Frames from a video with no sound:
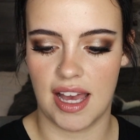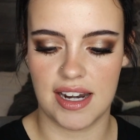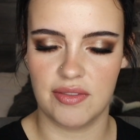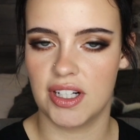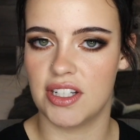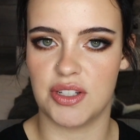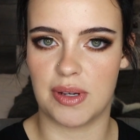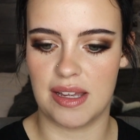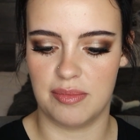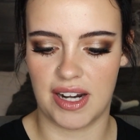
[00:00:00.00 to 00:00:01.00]
I never could do
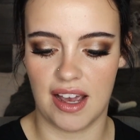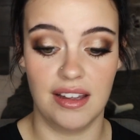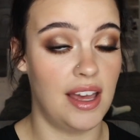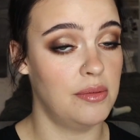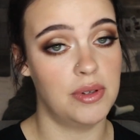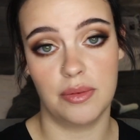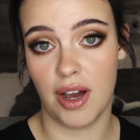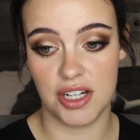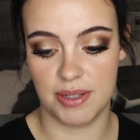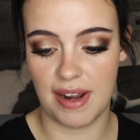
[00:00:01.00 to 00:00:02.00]
it, but I, I would
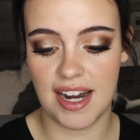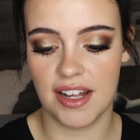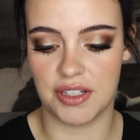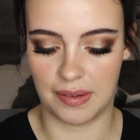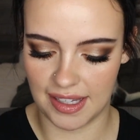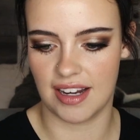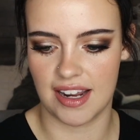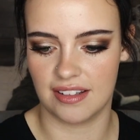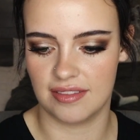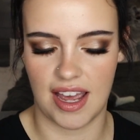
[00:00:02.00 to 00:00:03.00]
watch my dad do it.
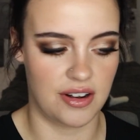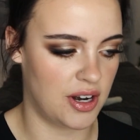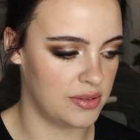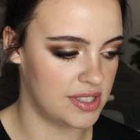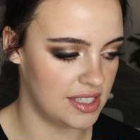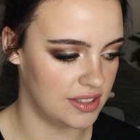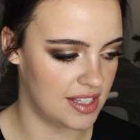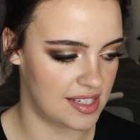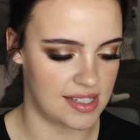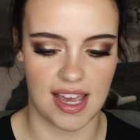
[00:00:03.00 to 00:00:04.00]
I, I don't know, still
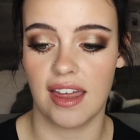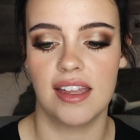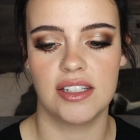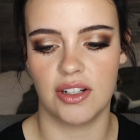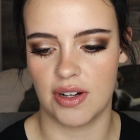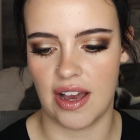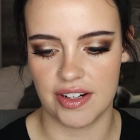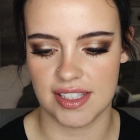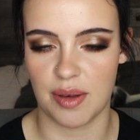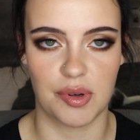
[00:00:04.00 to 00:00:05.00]
to this day, don't know how
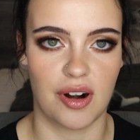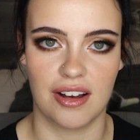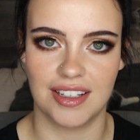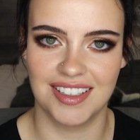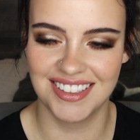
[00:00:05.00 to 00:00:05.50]
to skip a rock.